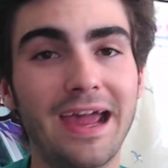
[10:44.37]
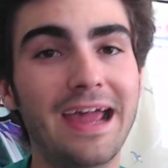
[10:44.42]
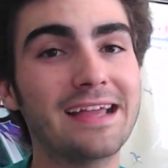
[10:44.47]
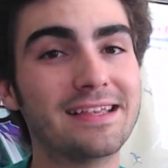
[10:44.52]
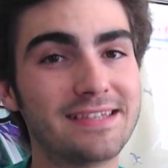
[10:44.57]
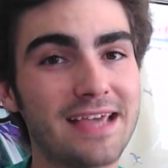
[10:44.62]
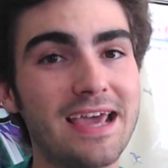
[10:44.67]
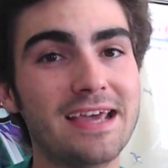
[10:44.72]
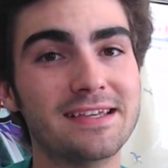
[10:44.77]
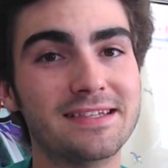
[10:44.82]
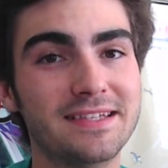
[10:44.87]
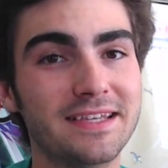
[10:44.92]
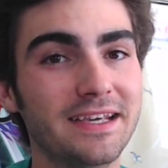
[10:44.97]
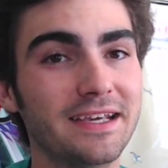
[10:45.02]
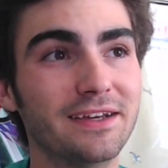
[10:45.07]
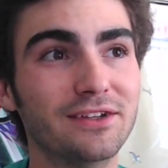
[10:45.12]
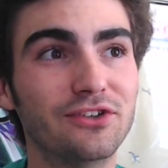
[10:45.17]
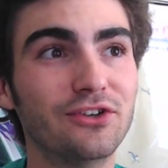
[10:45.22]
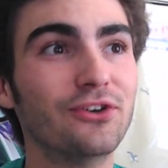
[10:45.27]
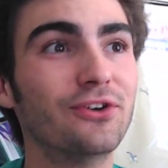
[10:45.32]
It's
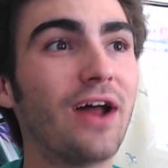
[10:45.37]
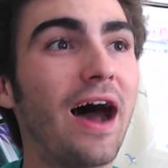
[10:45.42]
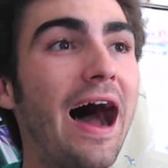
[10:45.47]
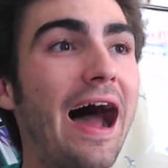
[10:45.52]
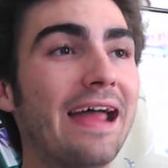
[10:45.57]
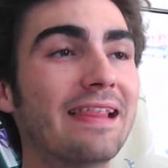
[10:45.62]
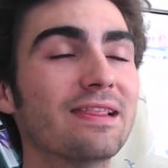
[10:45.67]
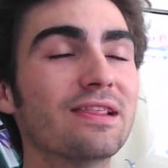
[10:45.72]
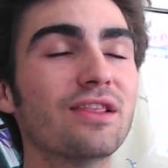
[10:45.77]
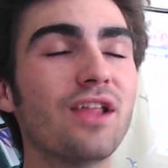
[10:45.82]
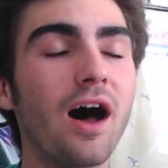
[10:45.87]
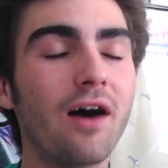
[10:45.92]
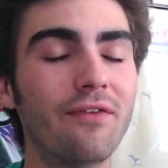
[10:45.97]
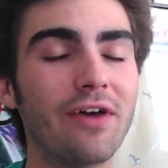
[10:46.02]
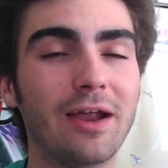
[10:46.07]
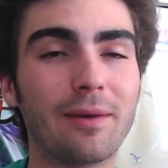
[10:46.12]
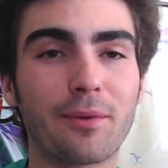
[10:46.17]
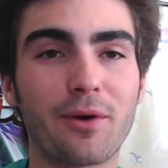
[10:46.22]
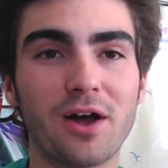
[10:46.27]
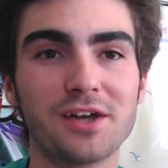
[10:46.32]
AC. Dude, I love
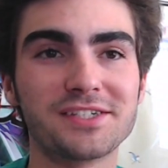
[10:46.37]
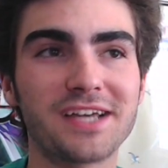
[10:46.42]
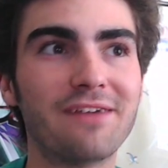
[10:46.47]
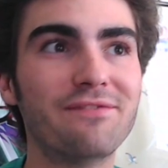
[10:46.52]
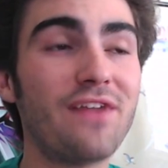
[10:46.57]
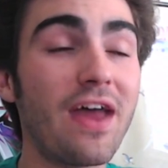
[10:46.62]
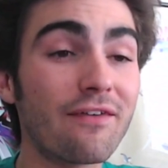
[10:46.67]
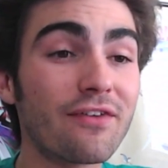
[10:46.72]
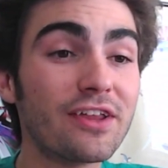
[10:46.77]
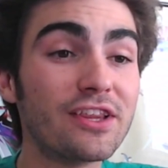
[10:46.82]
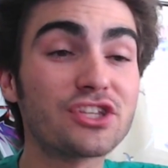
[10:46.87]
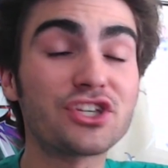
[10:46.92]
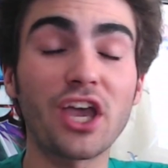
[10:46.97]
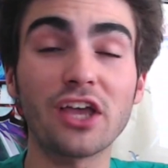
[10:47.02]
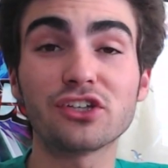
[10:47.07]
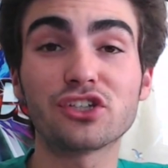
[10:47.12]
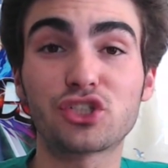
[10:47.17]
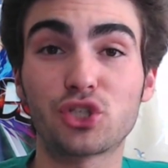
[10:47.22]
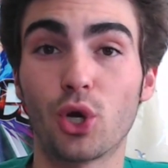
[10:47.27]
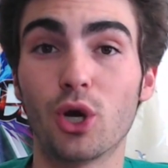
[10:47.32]
Animal Crossing. I've never had the
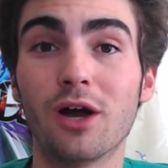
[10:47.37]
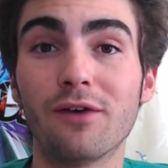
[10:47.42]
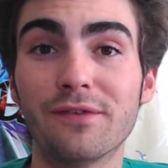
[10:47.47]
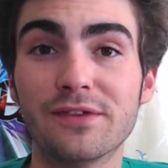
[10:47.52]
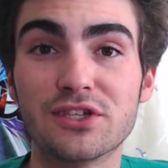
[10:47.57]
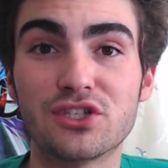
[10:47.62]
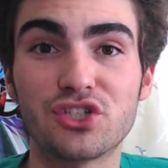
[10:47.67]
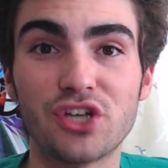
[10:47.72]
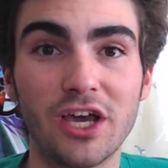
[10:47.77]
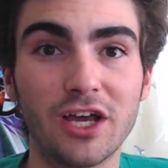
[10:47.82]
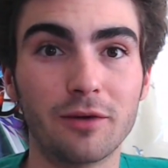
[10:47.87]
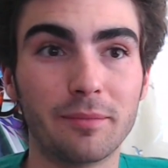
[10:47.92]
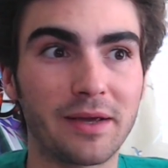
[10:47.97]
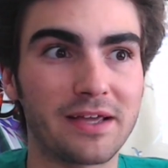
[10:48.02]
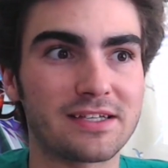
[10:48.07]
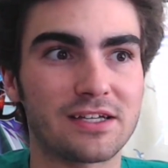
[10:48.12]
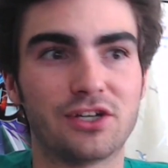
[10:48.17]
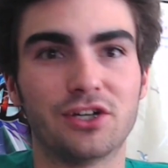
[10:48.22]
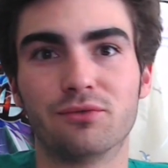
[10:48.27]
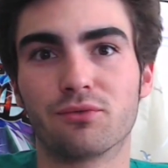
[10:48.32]
chance to show it off on this channel
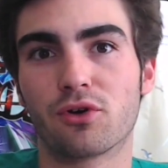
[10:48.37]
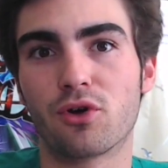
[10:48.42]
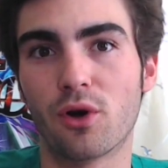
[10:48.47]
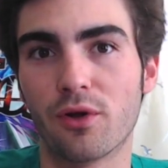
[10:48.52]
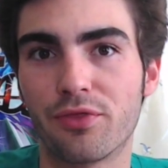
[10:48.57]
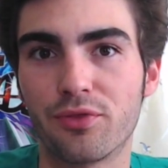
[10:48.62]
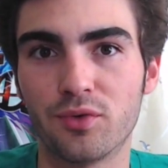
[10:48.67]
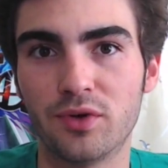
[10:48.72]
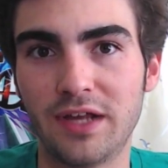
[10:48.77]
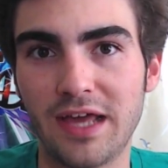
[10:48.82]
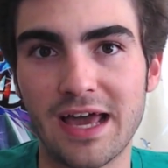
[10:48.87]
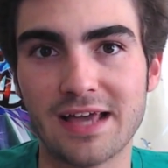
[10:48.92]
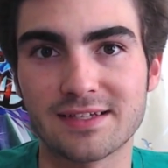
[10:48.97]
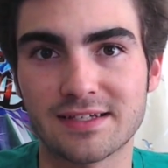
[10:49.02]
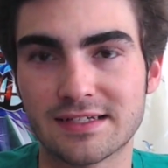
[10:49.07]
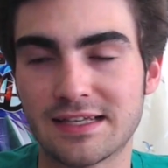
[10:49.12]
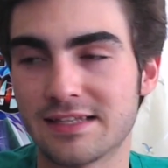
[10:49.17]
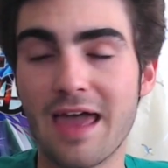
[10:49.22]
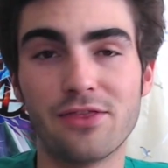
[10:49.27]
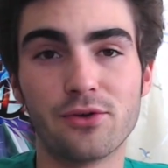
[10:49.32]
because I couldn't record 3DS
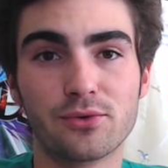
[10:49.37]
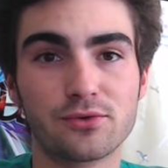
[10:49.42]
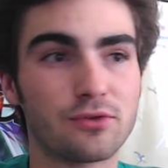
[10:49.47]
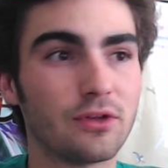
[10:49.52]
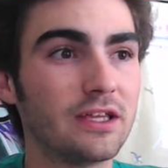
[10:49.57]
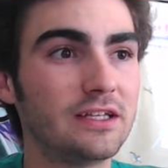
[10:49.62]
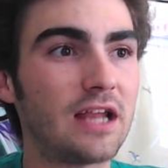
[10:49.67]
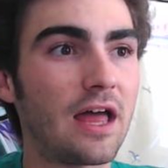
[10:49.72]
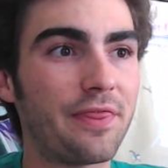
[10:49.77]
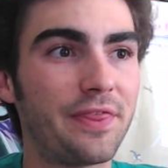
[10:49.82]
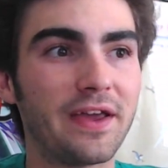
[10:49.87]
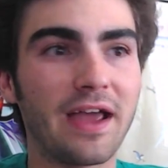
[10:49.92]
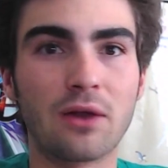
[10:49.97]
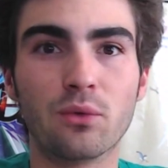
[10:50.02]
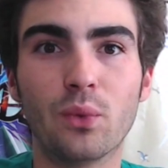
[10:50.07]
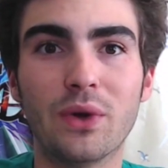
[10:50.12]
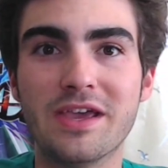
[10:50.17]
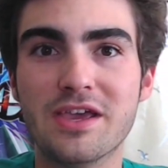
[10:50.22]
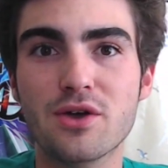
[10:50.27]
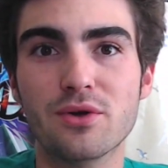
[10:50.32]
because there was really nothing
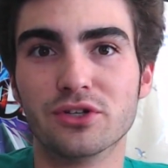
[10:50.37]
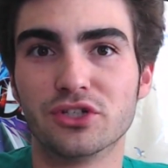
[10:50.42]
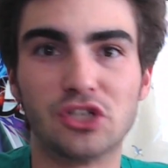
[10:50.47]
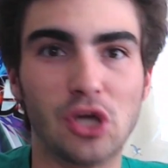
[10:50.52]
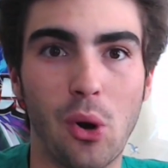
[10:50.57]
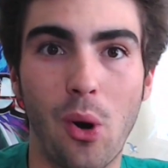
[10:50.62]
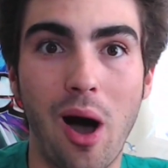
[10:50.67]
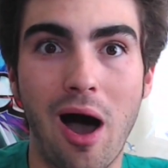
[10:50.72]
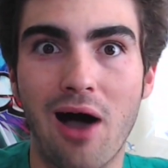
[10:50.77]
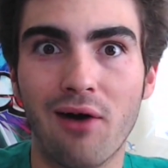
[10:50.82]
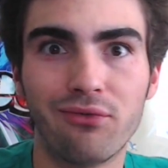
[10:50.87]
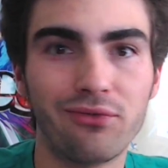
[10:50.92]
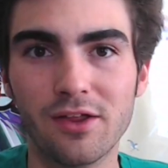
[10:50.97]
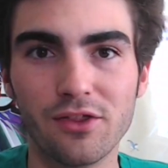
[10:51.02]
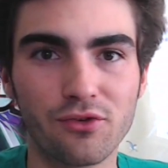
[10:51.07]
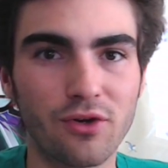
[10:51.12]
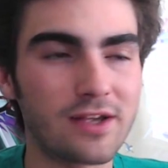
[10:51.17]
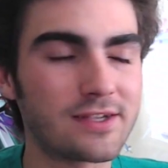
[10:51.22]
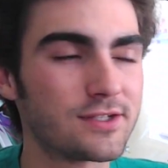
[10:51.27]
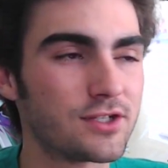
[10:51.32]
on Wii U to show off.
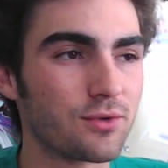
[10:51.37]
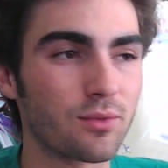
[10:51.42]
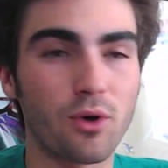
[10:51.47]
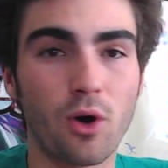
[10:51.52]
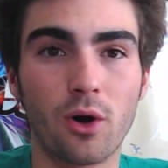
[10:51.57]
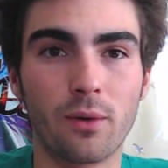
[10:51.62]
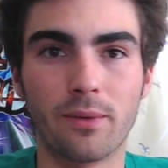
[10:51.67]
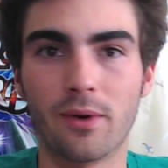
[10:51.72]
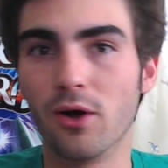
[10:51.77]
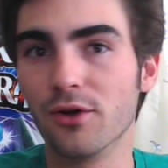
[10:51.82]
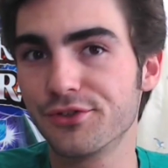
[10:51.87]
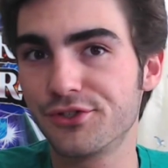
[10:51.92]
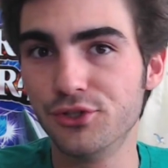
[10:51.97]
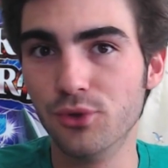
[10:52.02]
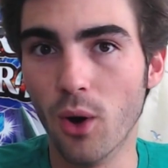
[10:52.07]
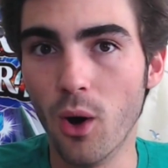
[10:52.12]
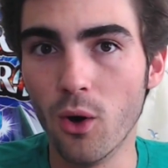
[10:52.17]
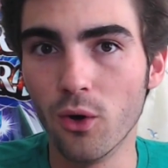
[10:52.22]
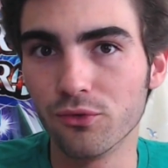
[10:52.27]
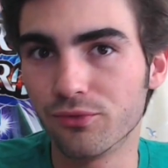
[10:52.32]
The rest of the record were all
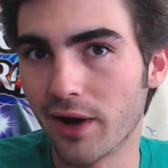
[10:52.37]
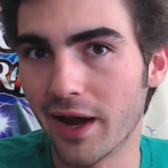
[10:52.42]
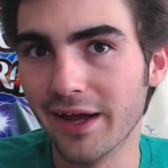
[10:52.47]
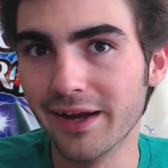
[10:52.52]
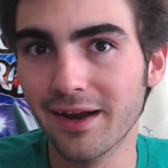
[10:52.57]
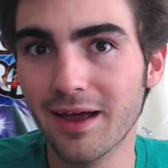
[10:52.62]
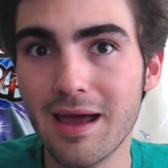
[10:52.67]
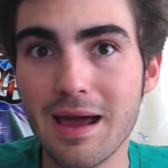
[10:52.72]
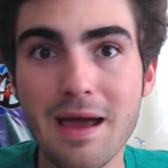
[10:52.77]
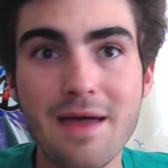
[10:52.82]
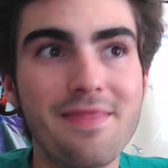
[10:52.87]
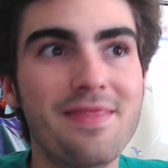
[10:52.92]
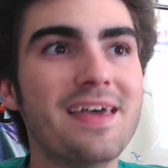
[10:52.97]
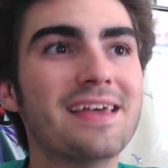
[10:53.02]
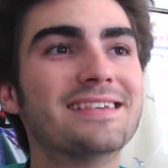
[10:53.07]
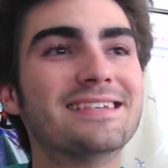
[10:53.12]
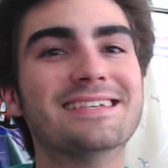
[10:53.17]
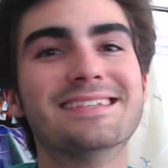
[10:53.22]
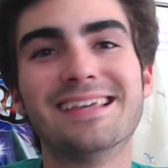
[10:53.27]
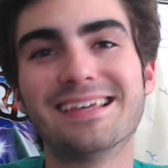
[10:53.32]
too old, right?
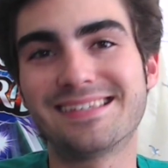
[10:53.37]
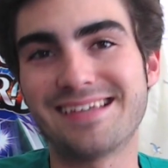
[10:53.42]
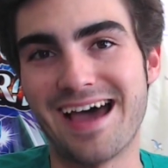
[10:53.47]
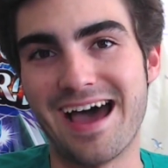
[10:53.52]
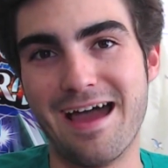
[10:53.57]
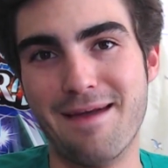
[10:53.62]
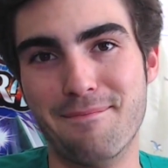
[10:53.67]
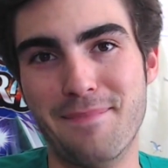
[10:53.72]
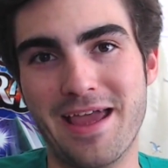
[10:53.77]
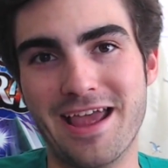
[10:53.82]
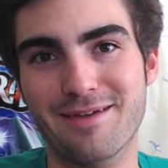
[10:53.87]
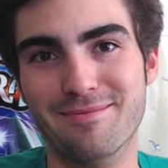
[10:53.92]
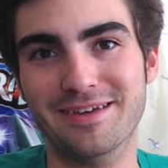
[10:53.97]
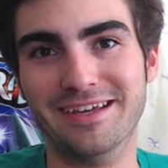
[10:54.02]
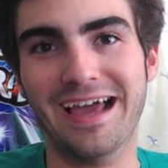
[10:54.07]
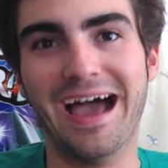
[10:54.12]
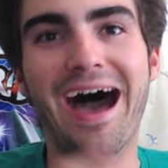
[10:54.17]
This is the time, baby.